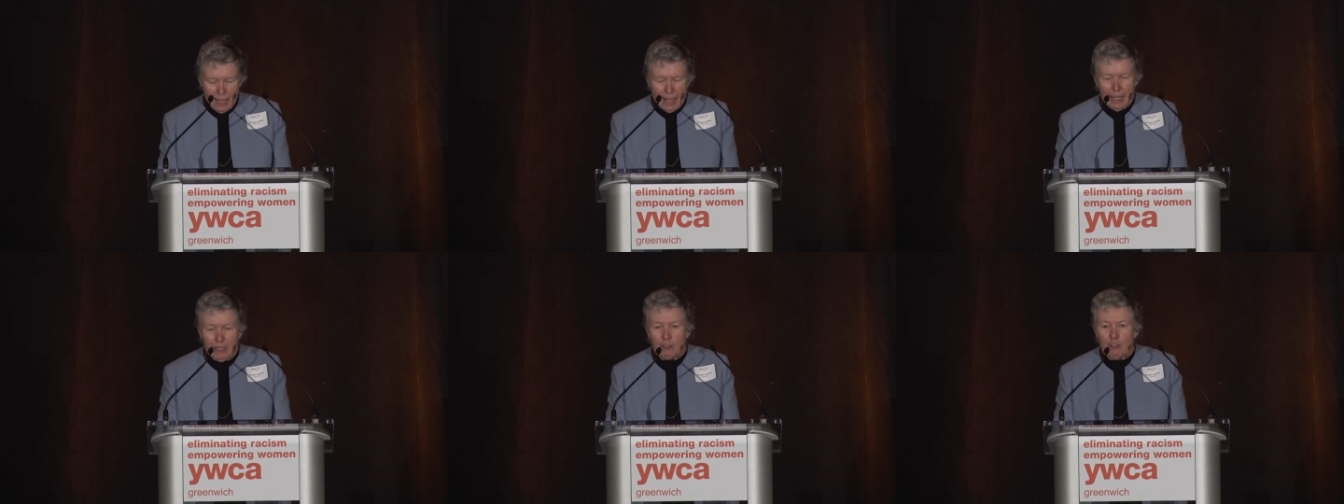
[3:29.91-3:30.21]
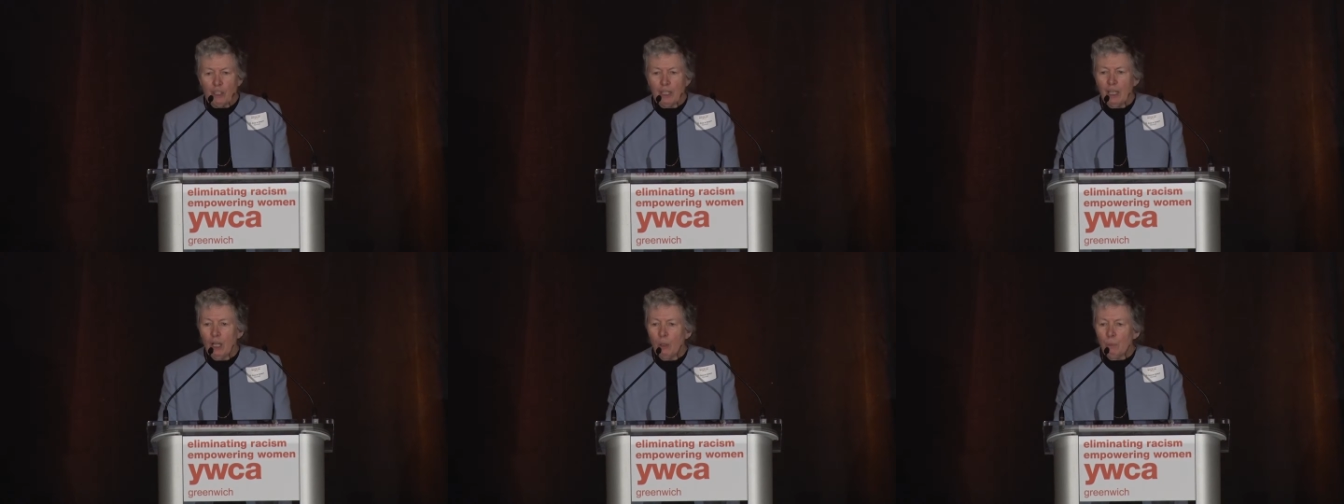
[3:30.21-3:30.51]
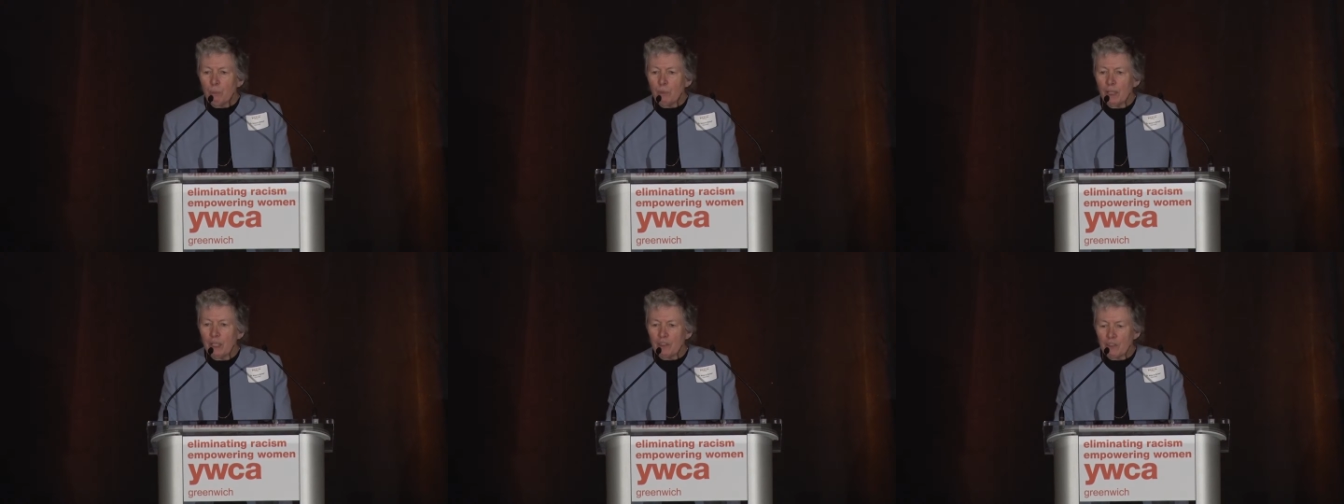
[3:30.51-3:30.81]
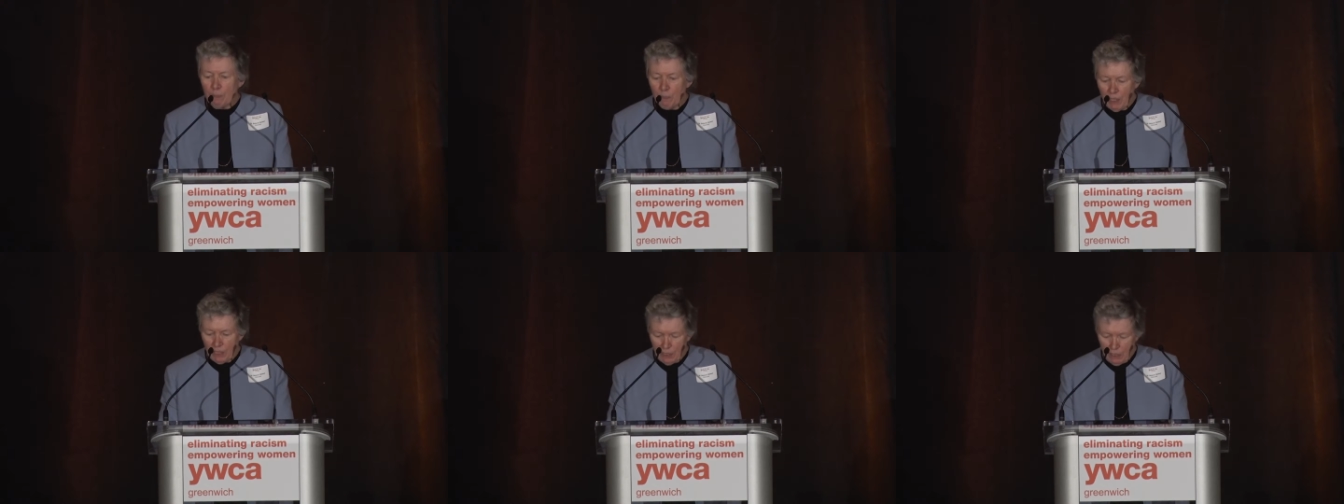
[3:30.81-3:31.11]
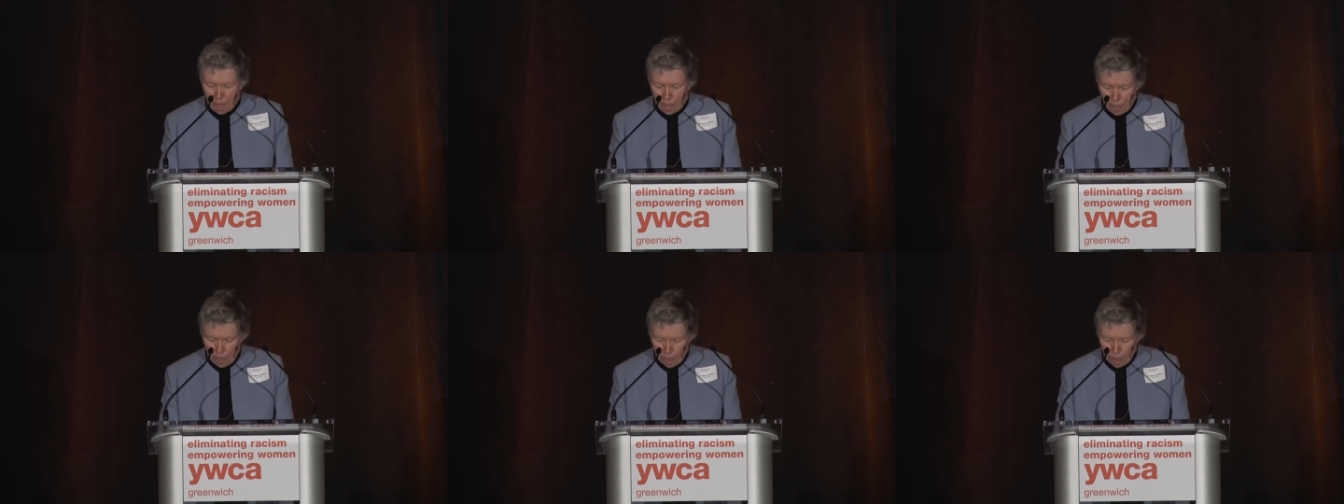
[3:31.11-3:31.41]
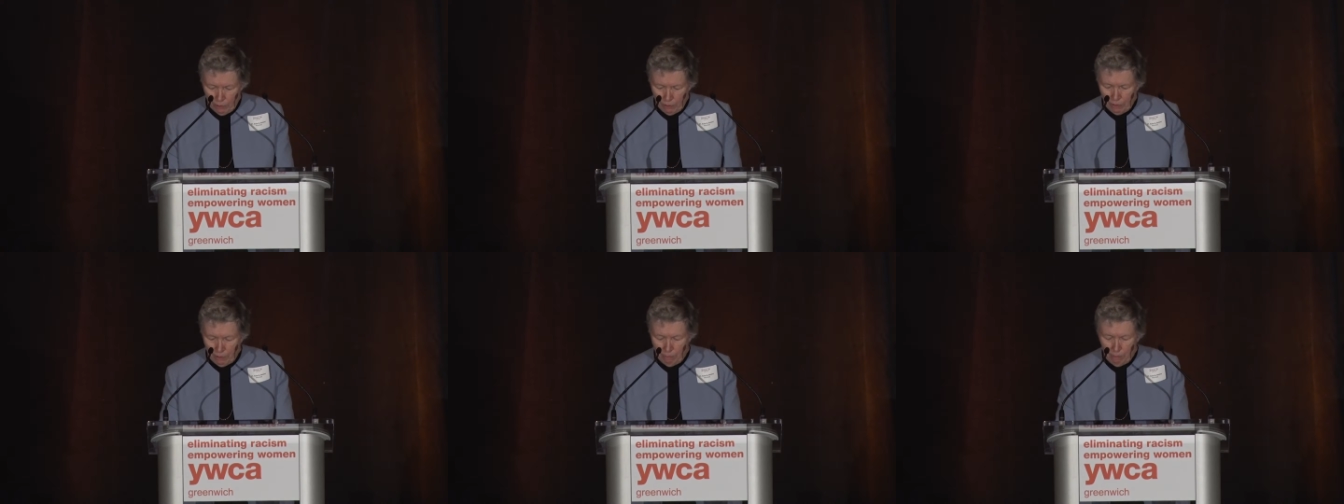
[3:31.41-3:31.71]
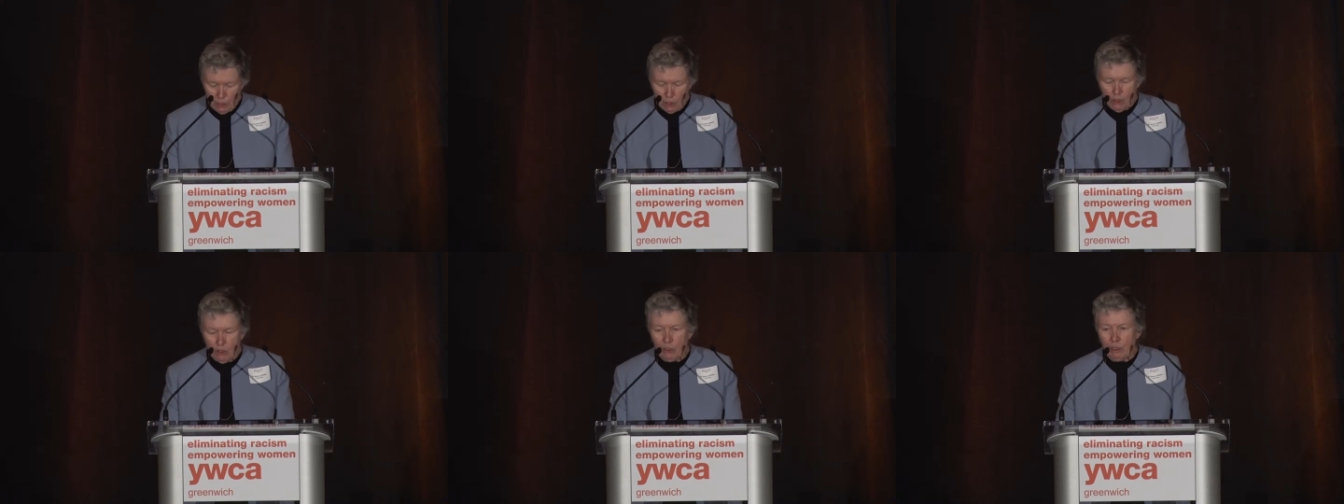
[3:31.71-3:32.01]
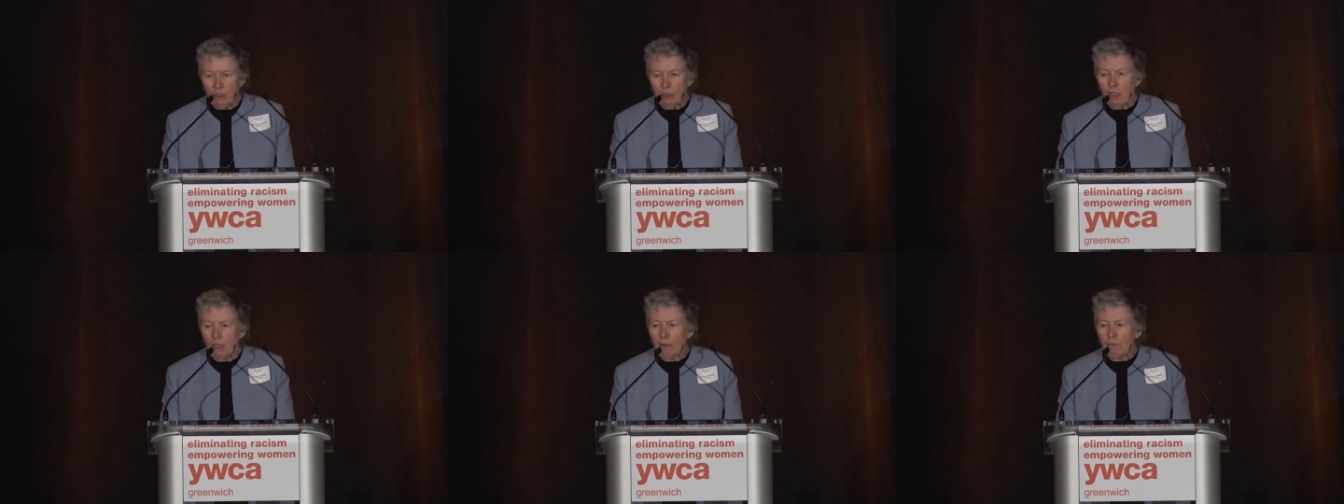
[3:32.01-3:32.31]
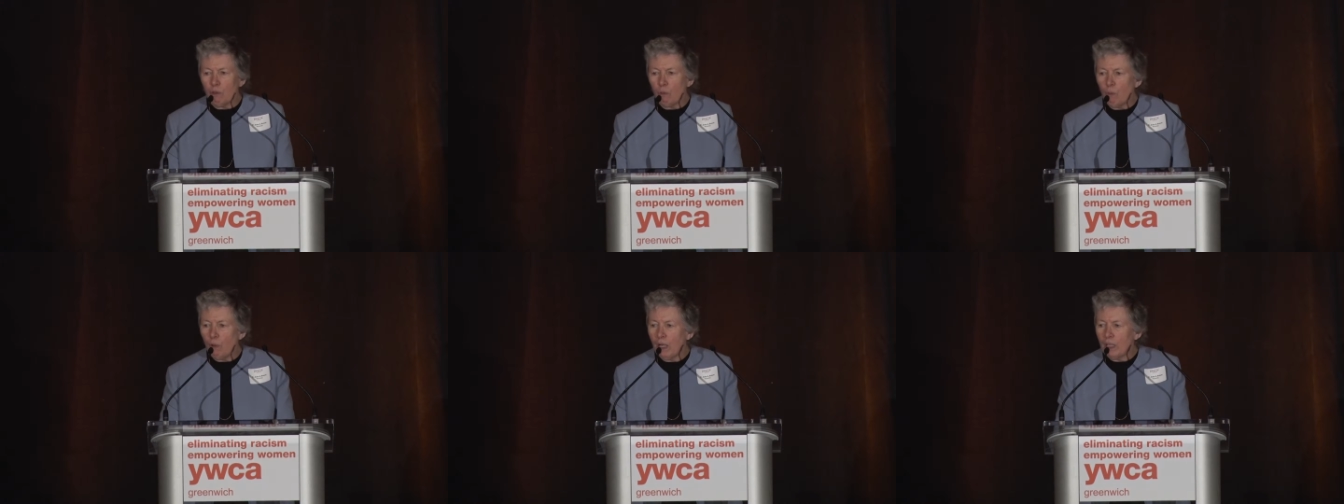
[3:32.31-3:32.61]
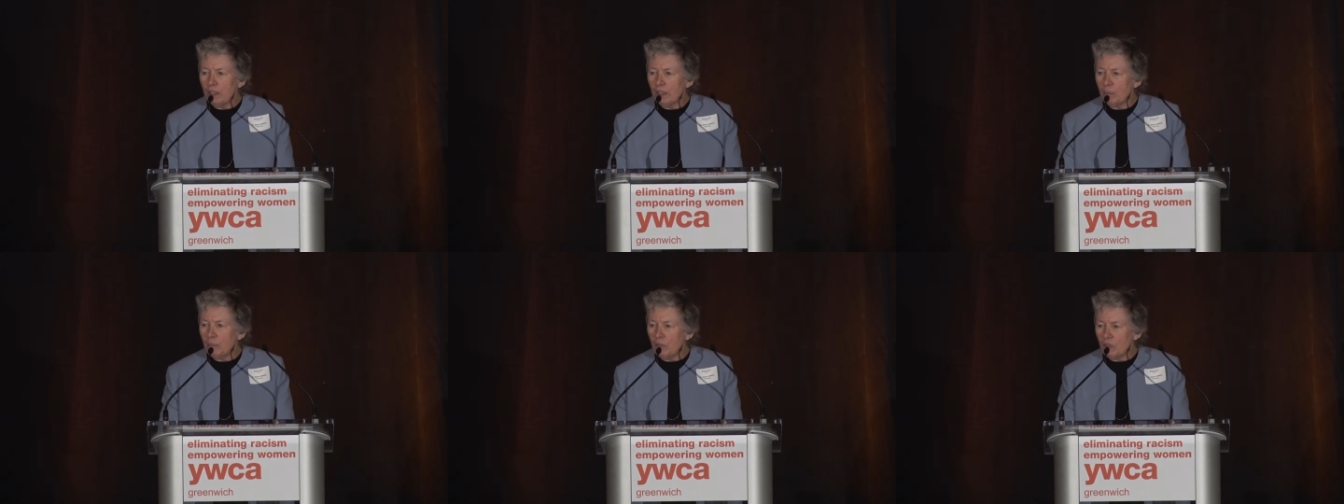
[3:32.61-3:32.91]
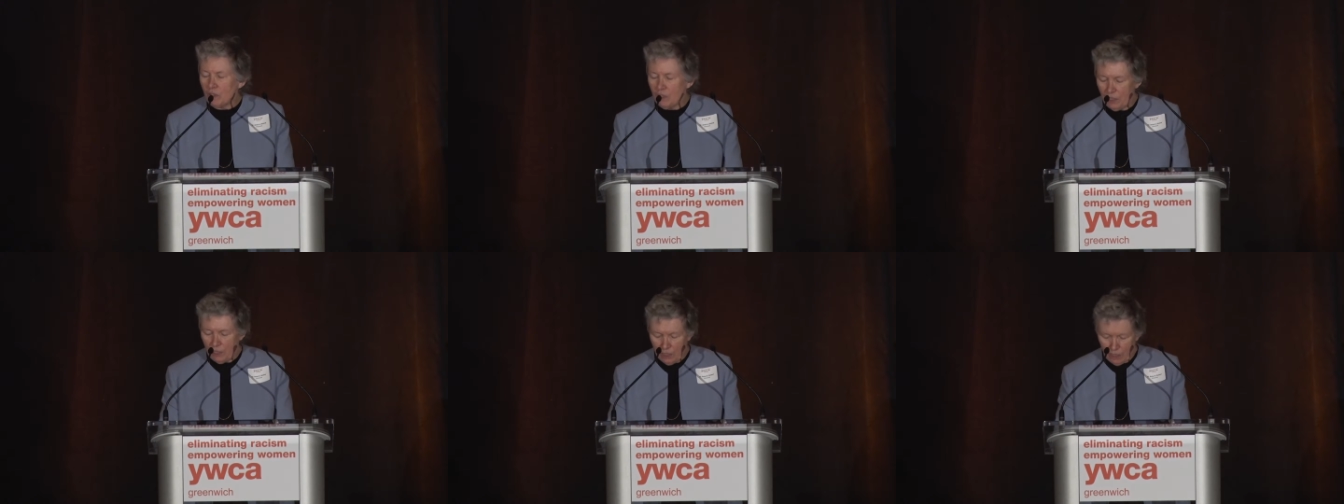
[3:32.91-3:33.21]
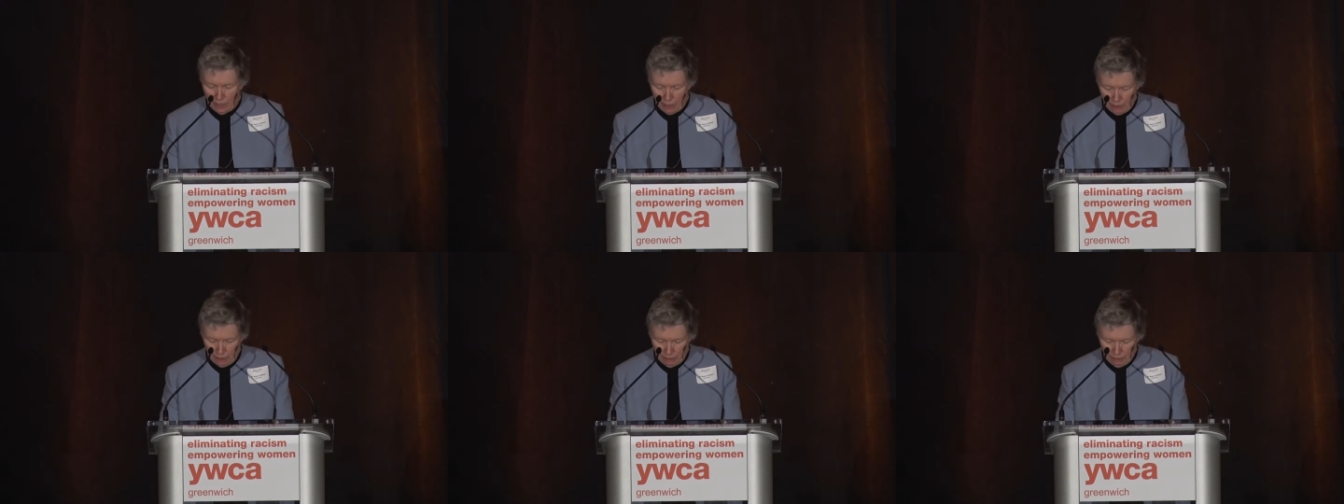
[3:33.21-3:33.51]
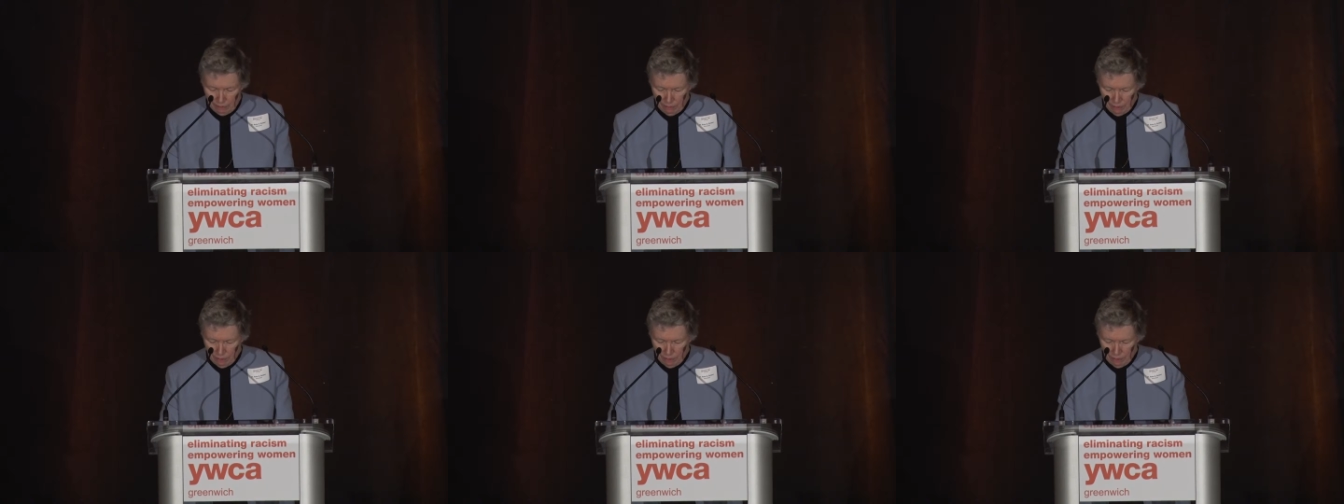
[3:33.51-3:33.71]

and to help raise money for the mission of the YWCA.